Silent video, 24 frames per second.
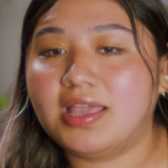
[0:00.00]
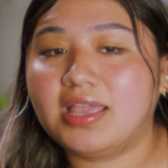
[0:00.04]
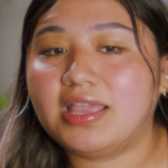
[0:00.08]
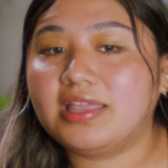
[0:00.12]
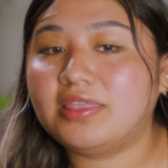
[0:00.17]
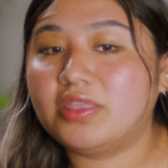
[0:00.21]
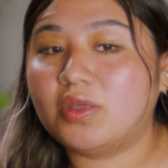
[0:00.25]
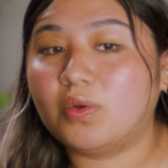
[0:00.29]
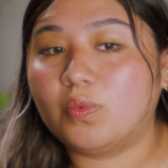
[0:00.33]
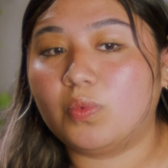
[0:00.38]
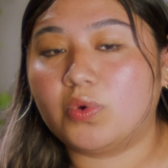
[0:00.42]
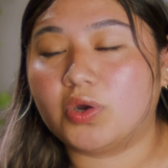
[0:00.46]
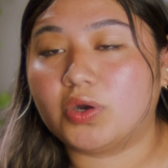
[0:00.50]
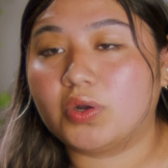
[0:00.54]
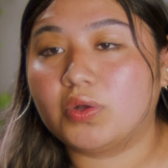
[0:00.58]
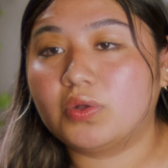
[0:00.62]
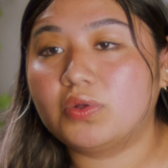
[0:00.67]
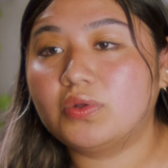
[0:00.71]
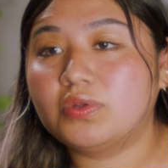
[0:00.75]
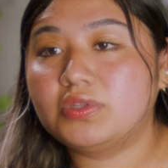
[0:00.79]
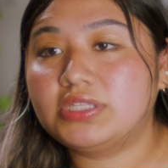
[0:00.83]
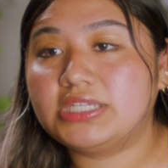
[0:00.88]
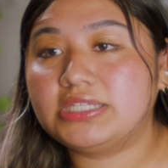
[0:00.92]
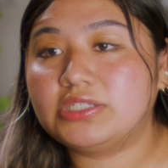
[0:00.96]
in the
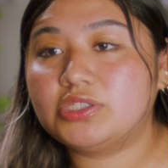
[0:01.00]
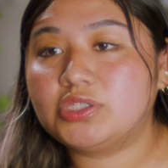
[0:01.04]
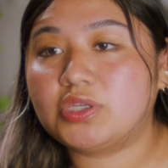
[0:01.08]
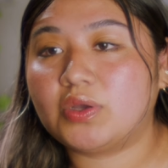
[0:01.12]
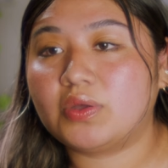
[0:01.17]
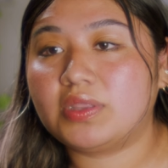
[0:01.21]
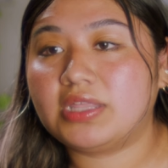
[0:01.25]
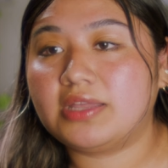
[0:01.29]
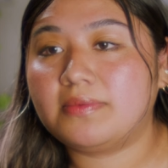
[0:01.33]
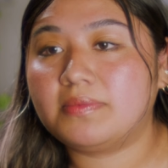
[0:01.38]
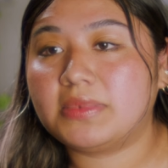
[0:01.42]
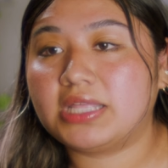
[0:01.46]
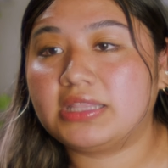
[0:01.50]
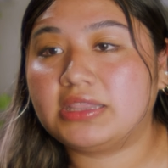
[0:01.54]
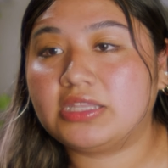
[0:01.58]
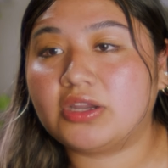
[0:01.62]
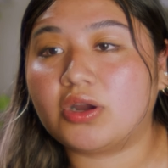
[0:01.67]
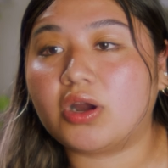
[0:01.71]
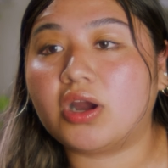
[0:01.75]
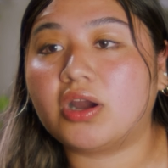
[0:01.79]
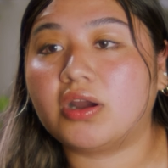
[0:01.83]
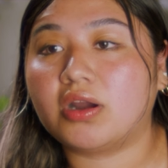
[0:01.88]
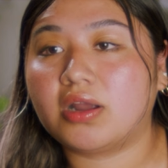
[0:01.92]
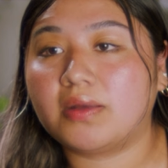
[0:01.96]
world, and show them that there
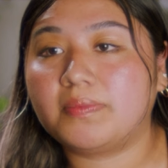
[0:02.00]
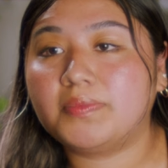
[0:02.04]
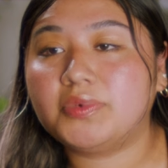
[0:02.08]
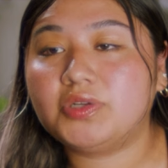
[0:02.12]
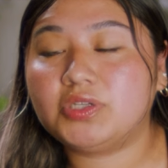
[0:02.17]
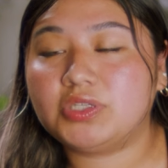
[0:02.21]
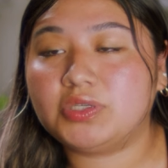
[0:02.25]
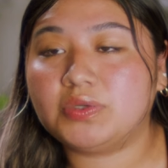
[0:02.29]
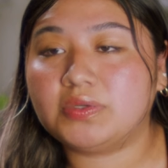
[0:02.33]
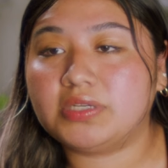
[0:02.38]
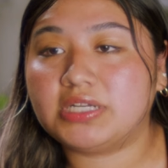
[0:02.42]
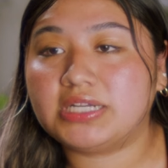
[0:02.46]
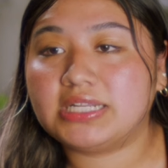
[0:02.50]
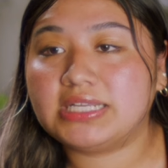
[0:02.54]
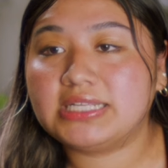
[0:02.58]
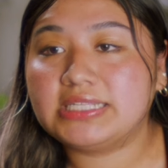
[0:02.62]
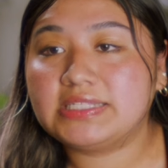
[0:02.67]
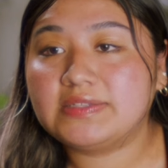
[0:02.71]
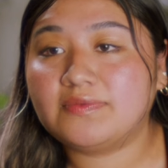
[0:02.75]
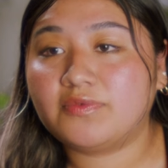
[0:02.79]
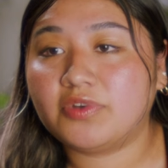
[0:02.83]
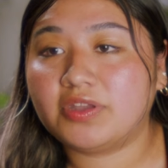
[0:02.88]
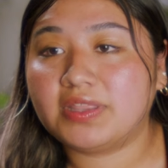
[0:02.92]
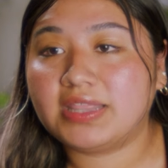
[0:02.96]
are
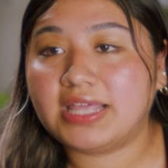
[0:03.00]
opportunities for